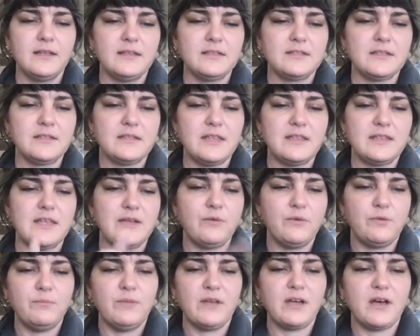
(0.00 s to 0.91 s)
so that they
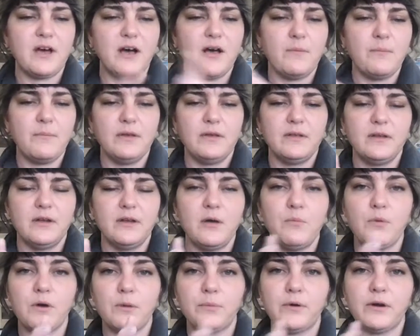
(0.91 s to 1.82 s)
would become
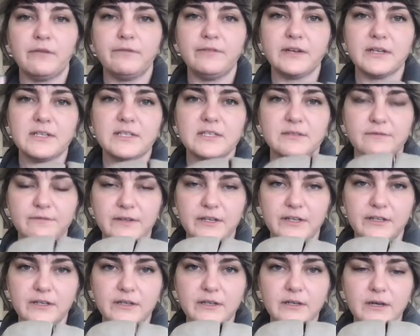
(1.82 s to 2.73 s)
a more perfect
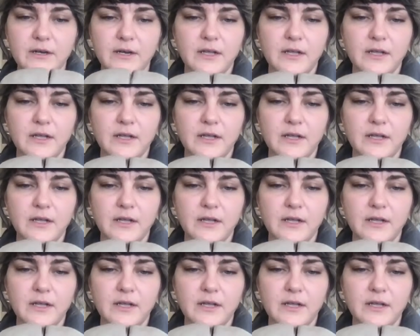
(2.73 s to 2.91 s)
sphere.